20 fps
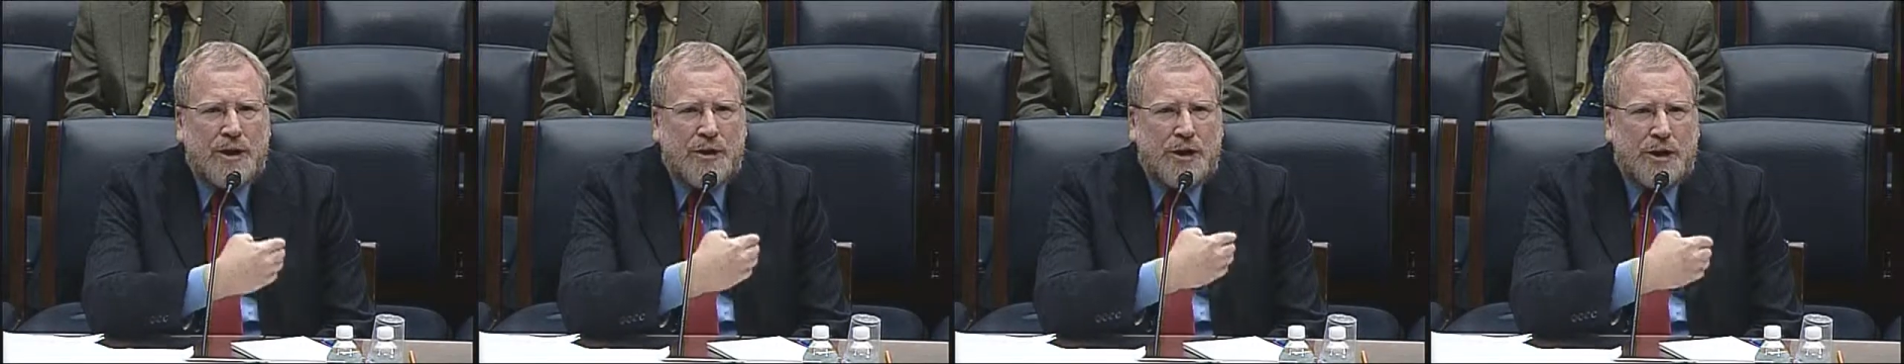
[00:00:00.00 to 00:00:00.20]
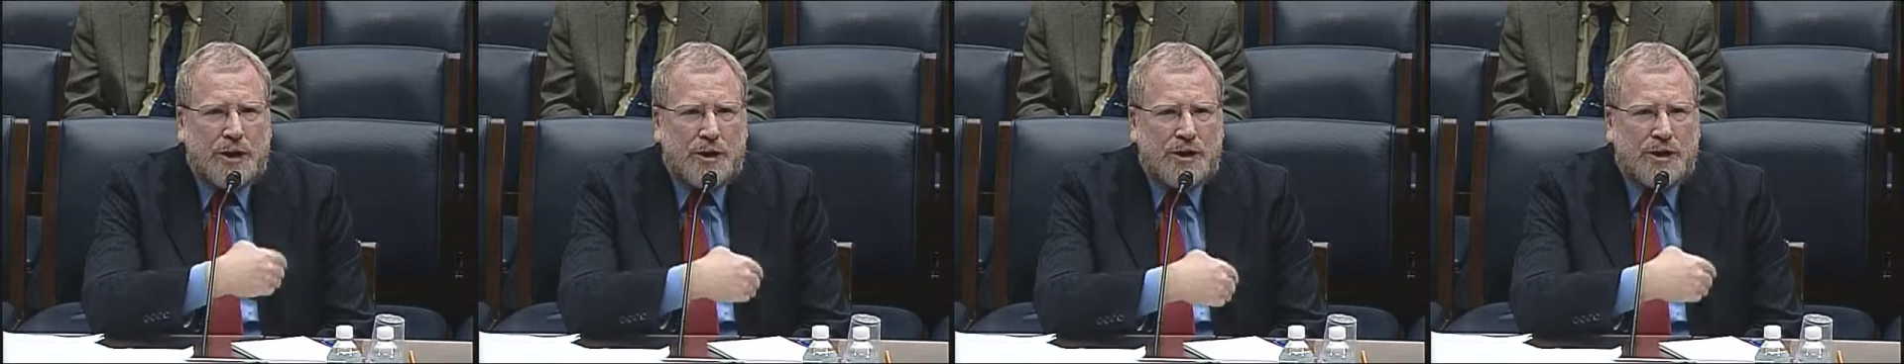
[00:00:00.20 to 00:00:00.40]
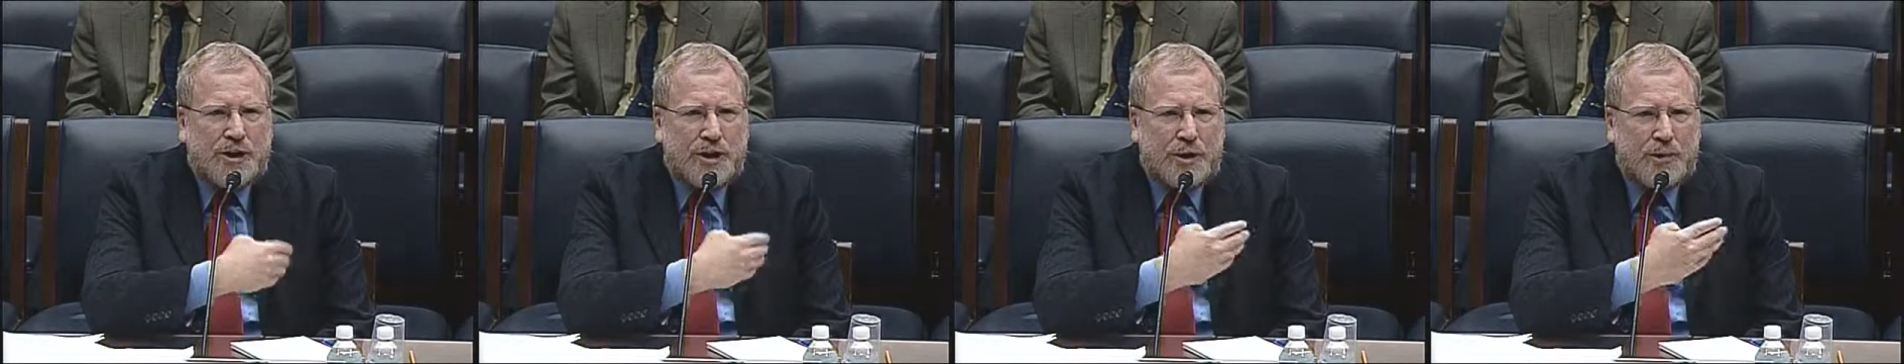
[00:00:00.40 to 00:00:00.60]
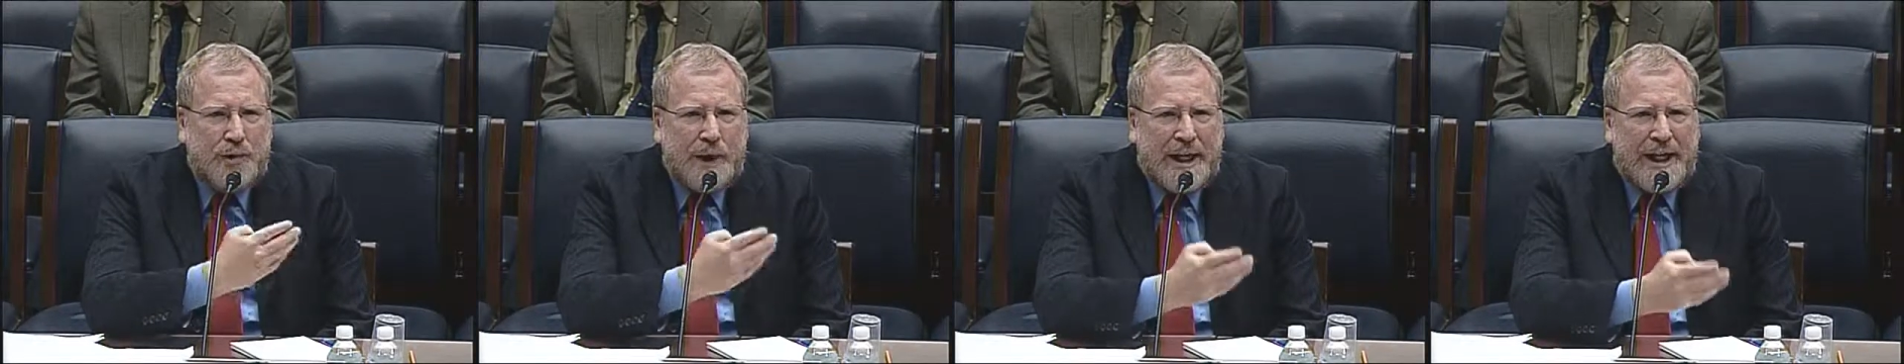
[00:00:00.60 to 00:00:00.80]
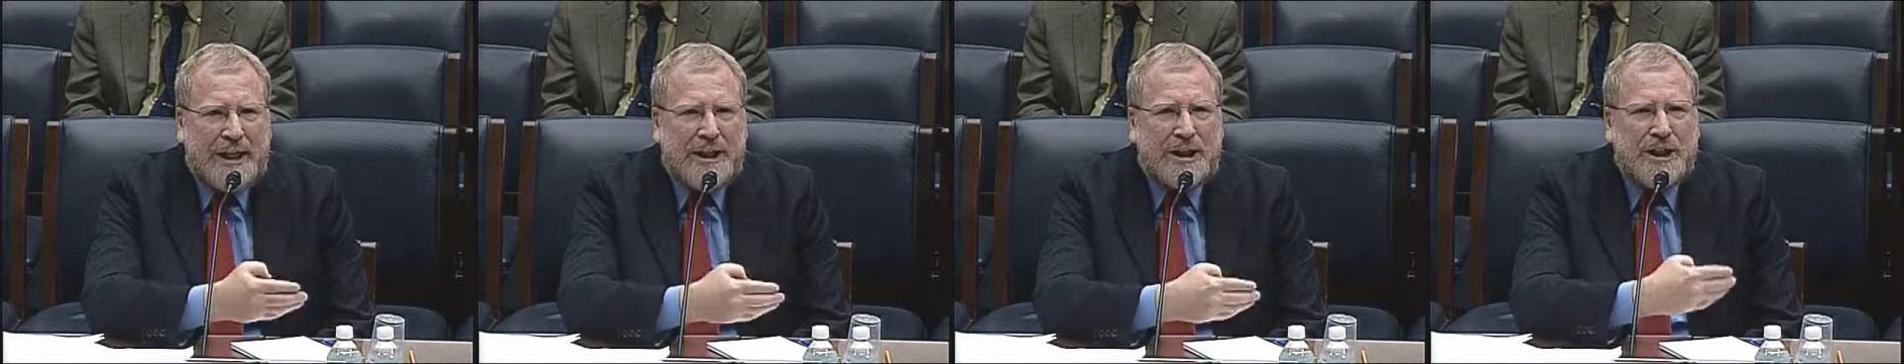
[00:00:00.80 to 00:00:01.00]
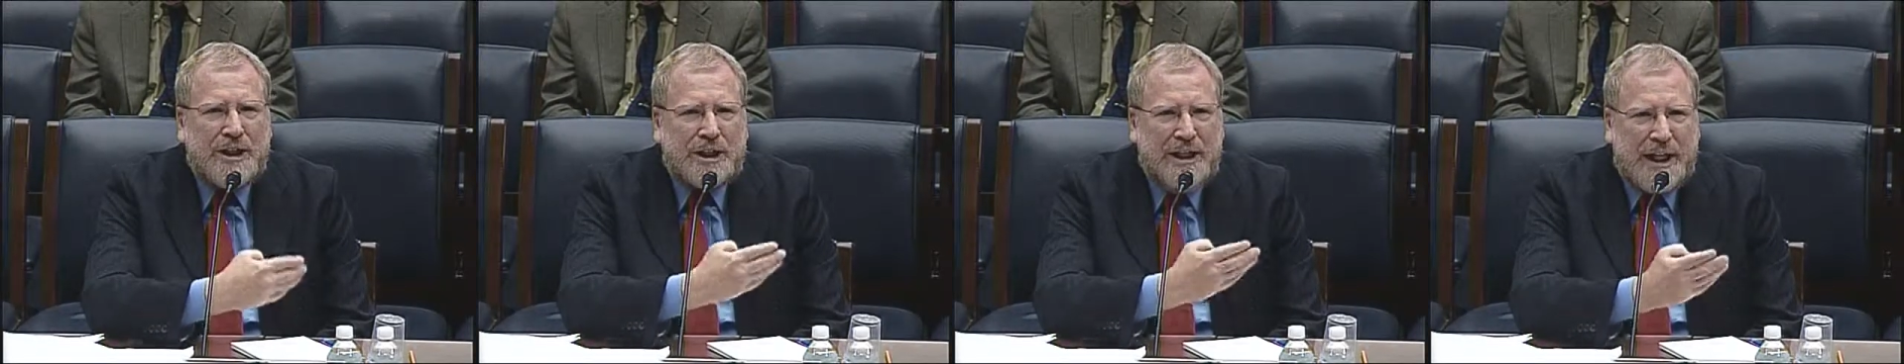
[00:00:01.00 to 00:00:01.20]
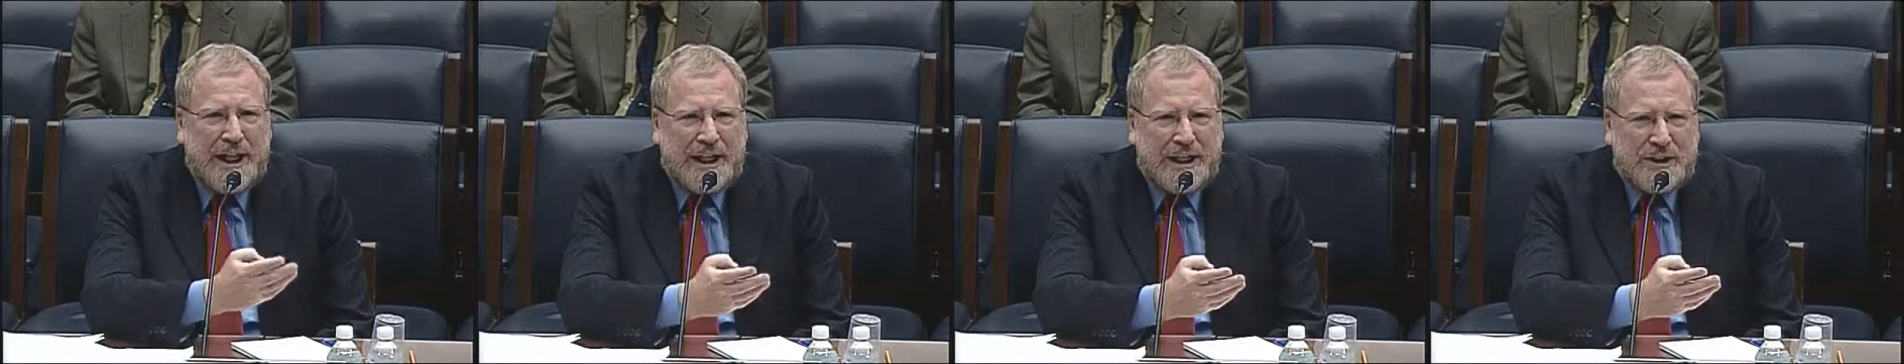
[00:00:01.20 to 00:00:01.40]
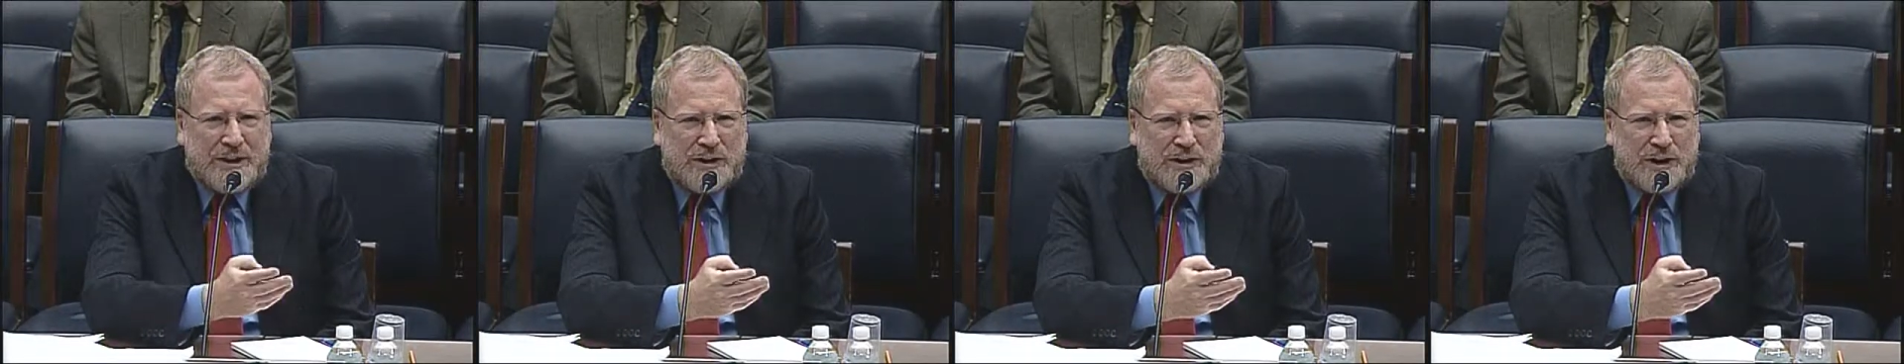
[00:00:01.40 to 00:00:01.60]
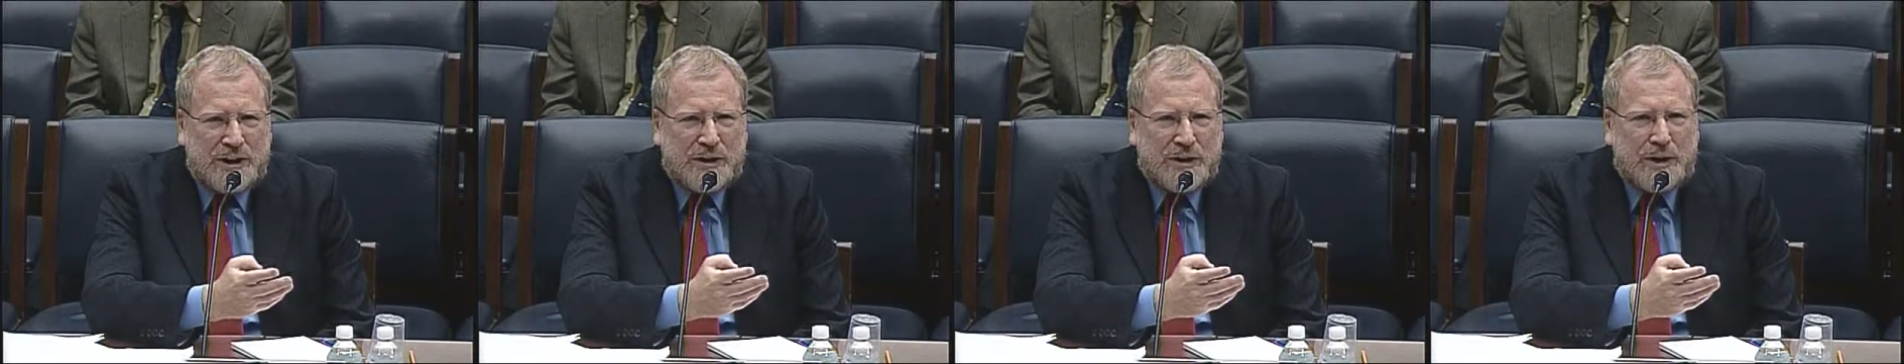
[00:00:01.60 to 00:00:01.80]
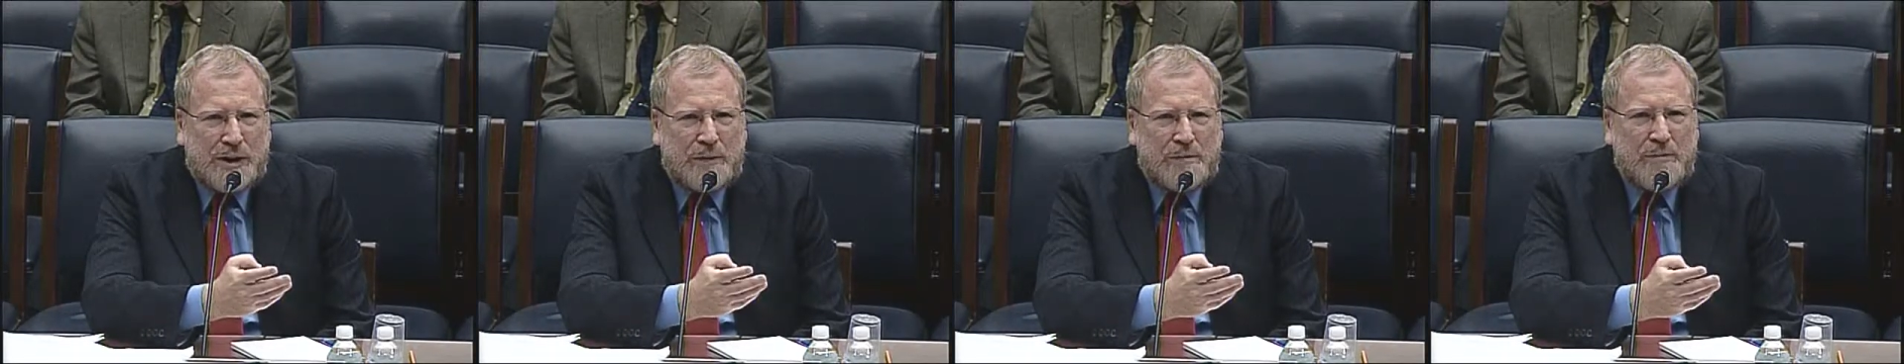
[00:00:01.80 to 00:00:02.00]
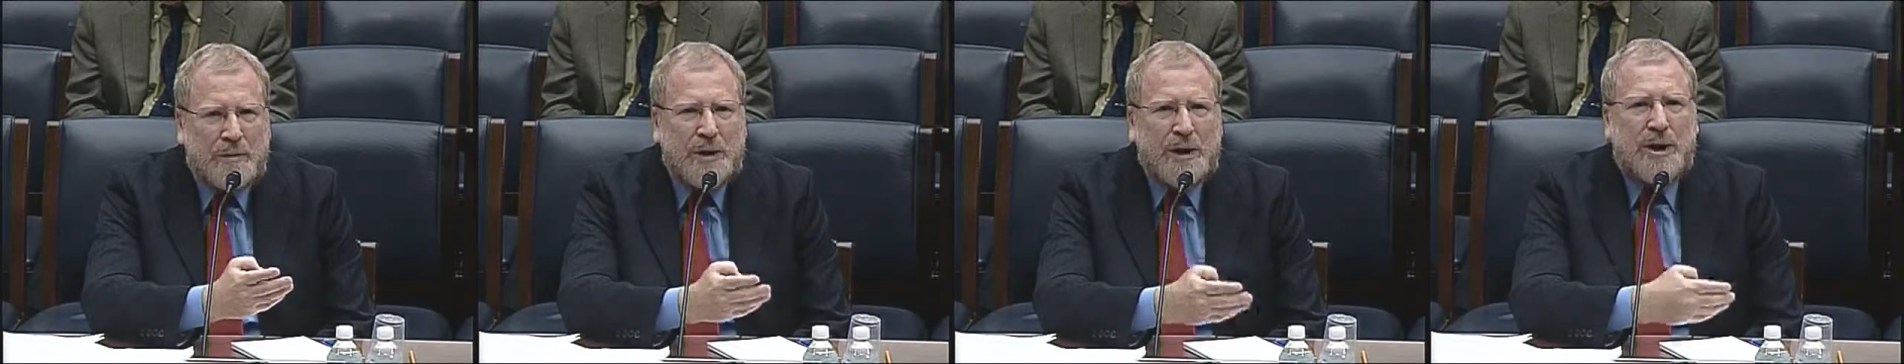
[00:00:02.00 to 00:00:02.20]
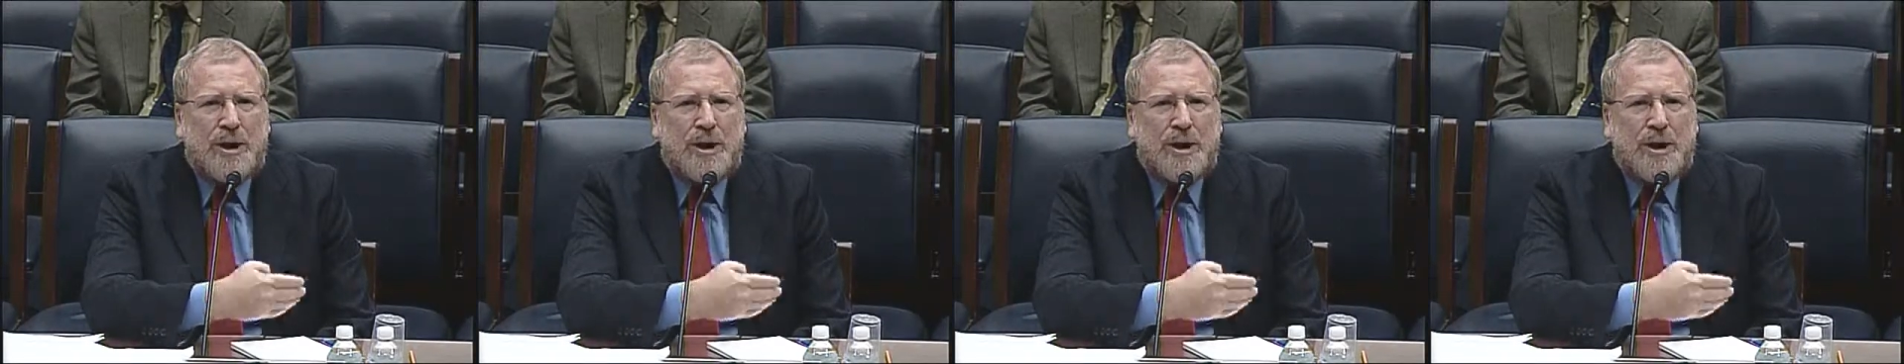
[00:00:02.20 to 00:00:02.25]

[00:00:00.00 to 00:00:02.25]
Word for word: the use of the rank and yank system